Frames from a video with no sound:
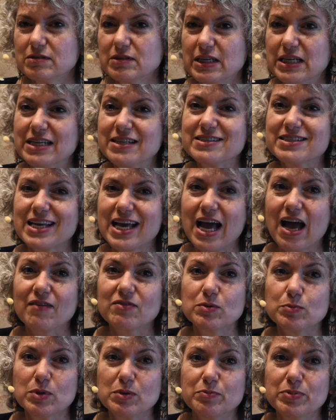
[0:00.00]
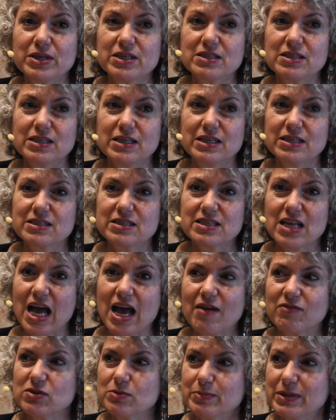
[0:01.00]
He didn't say I have to be busy, he says I
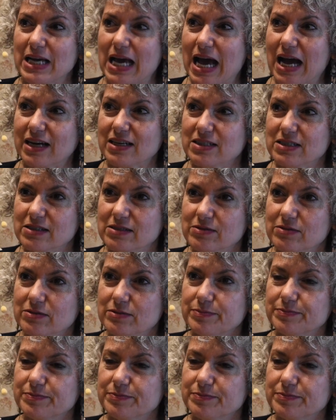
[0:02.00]
have to be active.